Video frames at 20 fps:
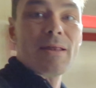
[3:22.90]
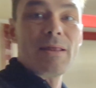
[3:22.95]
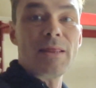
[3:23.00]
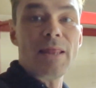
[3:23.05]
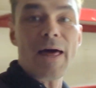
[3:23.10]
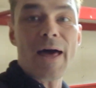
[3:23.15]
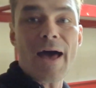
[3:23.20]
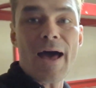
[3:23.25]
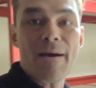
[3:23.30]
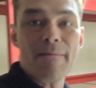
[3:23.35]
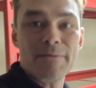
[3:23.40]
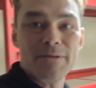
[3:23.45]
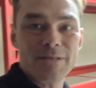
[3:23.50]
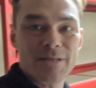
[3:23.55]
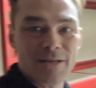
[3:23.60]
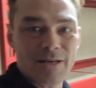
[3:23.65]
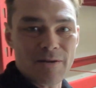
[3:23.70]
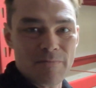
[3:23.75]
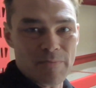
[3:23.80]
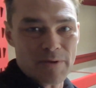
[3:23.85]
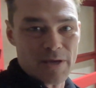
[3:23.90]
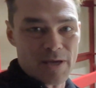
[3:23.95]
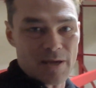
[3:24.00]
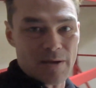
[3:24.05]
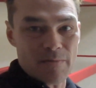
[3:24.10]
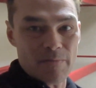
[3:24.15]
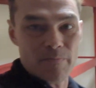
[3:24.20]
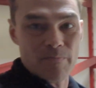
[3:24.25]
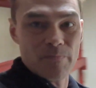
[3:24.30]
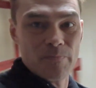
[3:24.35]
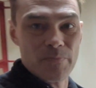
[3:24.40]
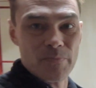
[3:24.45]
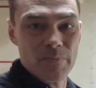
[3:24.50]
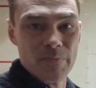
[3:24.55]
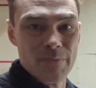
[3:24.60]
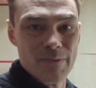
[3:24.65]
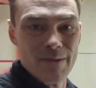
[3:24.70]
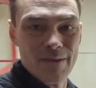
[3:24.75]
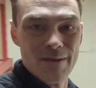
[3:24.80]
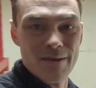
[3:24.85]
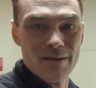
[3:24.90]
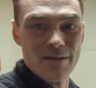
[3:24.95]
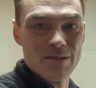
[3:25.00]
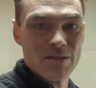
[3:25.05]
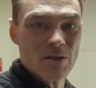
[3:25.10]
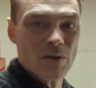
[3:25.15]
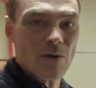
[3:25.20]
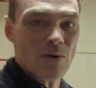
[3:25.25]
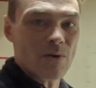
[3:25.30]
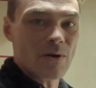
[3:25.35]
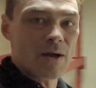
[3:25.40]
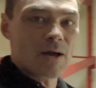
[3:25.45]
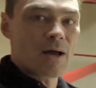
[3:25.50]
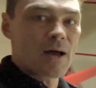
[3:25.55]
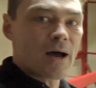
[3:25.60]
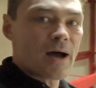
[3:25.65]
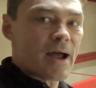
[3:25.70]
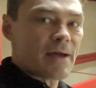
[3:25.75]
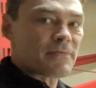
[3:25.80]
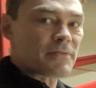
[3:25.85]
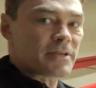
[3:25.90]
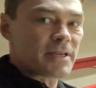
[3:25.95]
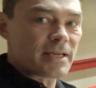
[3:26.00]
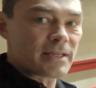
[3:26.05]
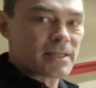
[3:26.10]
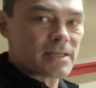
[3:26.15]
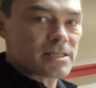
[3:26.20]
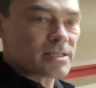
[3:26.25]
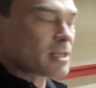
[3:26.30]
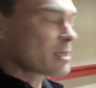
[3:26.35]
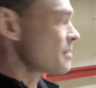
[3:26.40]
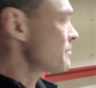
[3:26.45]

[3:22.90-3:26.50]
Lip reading: lab is going to be. So I have to take this thing